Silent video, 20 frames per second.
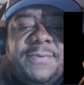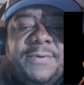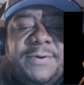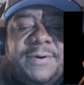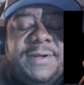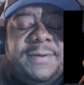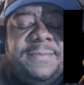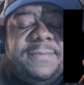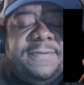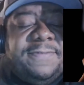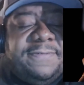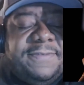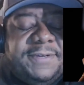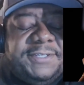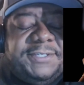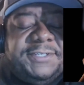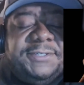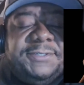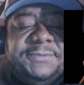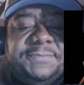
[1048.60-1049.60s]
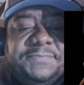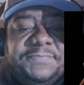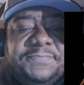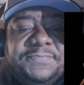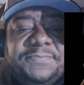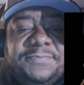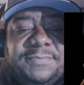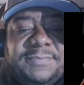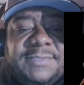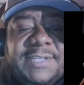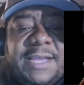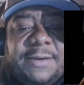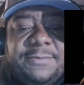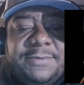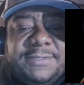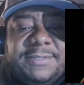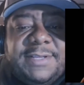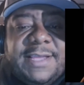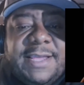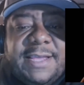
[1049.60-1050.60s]
Pornhub official, that
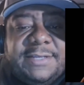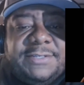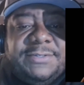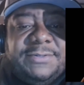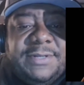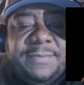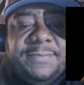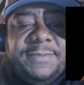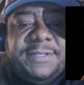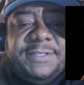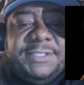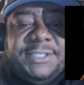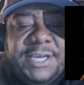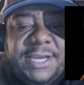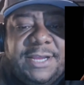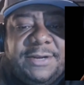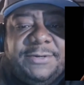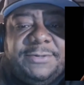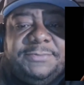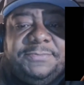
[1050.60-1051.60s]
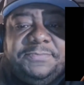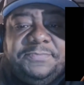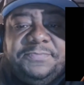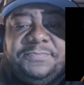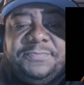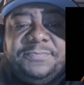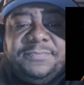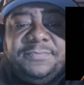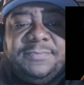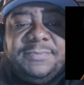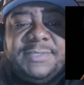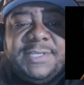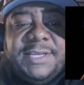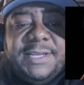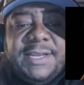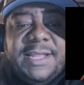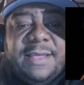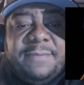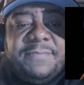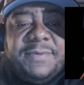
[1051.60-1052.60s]
was the actual name of the channel,
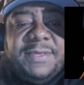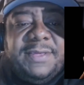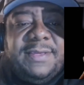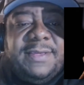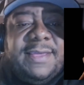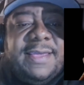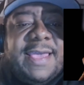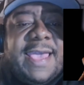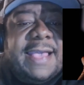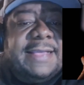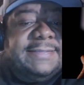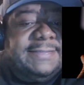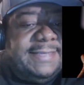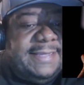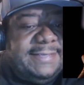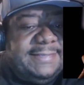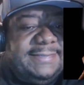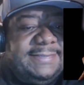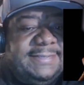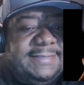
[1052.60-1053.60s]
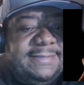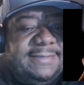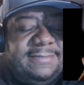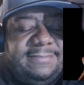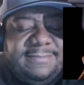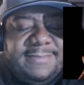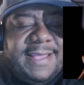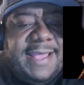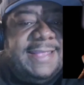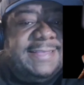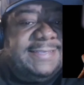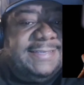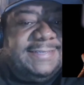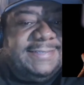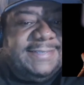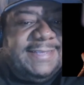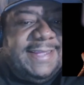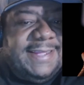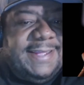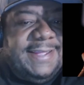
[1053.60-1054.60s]
cannot be accessed at
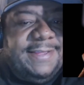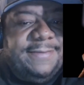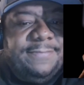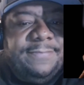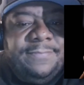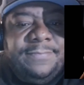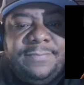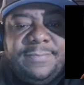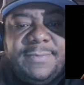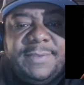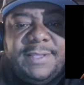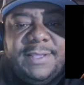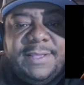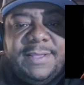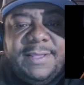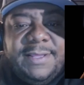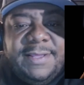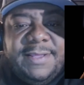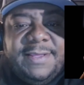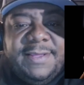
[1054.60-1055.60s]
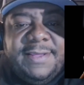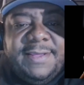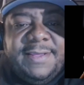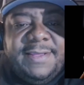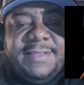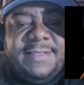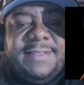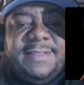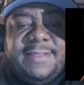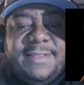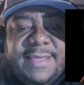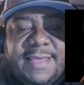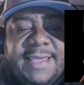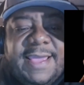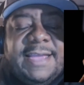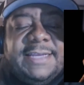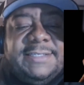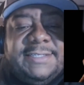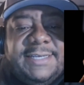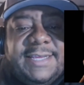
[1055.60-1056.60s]
this time. They
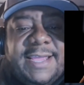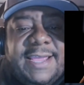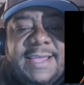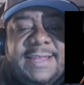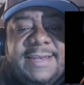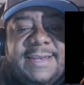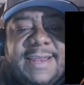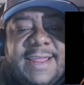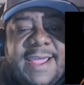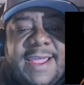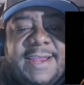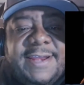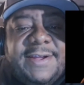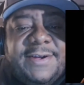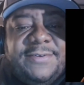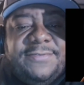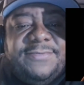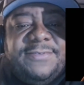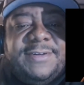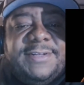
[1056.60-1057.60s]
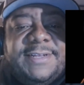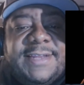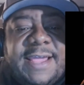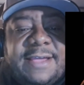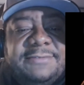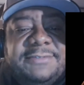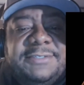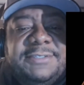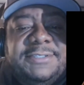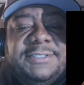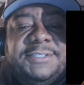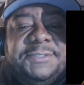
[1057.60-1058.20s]
actually had 900,000